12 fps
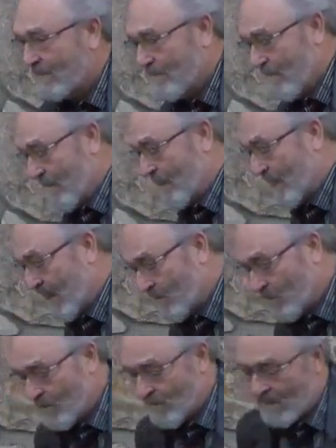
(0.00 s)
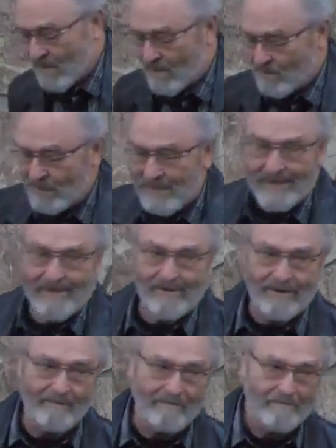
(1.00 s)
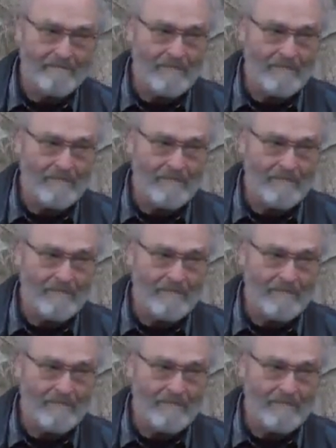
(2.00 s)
up, and we went along with Karen,